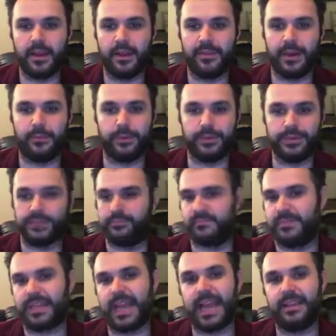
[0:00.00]
that was,
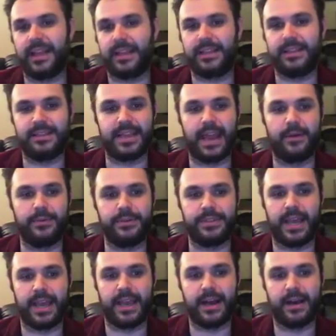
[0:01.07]
let's say it was
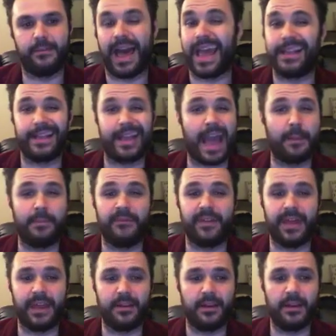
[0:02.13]
a 8 cap
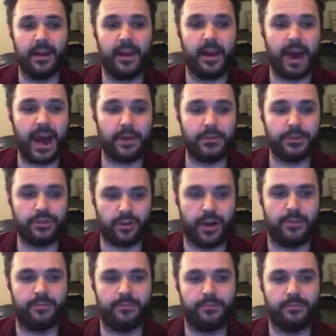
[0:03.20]
event, I would
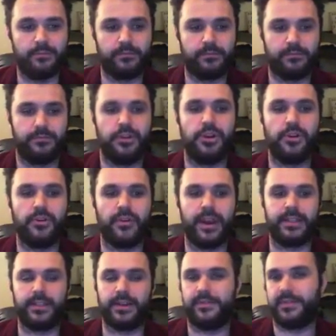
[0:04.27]
drop 2
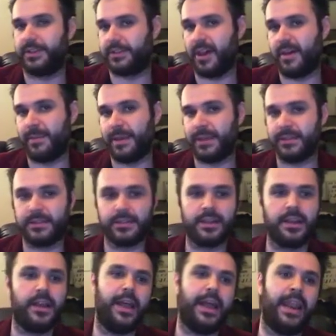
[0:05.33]
credits off the Termies,
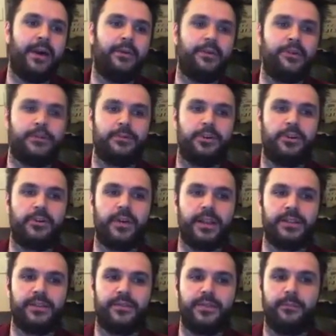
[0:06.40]
and I would drop 2
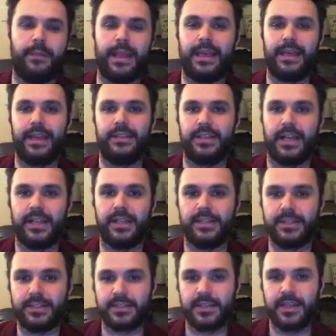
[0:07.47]
credits off the Beacon
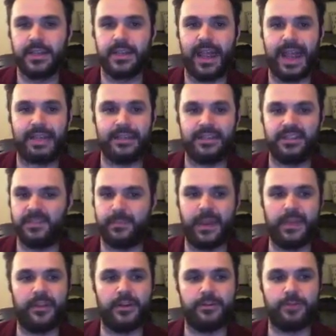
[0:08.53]
Angelus and
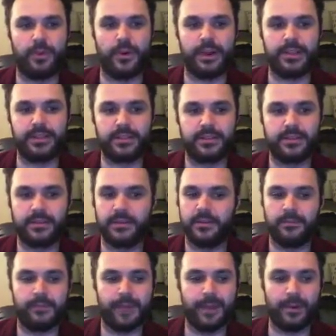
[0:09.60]
spend those points
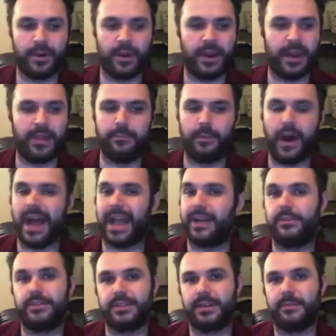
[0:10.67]
maybe on another
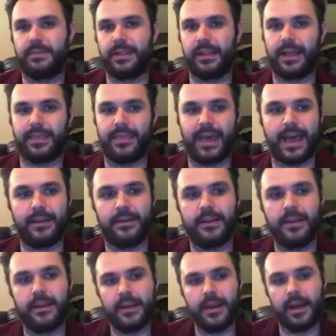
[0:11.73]
bike or something like that.
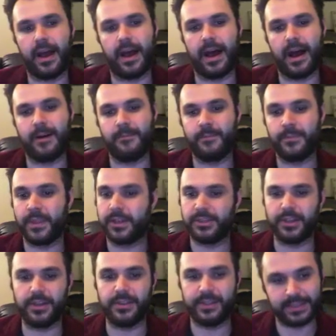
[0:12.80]

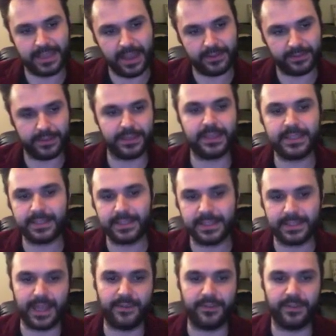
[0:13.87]
So the list
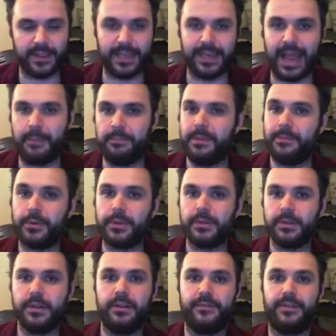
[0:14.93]
is definitely
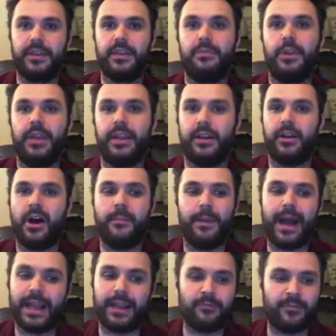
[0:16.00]
adaptable for community comp.
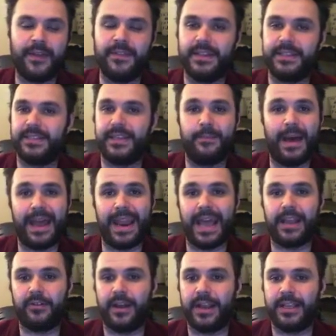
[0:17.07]
I can run this at about
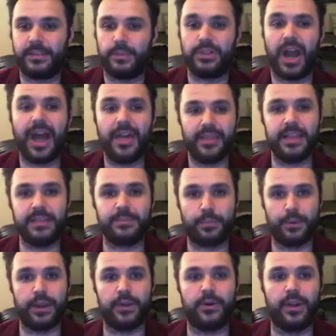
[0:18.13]
8 credits, which I think is
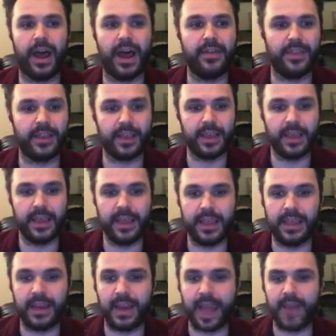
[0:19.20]
pretty good. I think
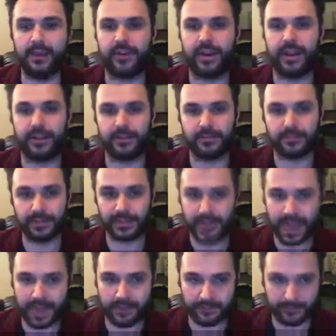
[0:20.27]
in an 8 credit
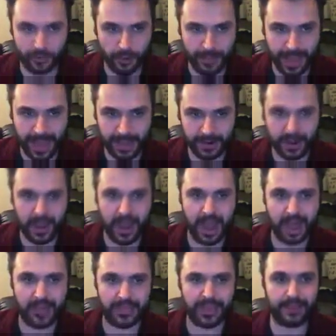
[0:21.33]
format,
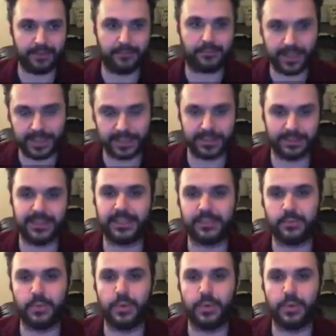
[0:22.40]
I think this list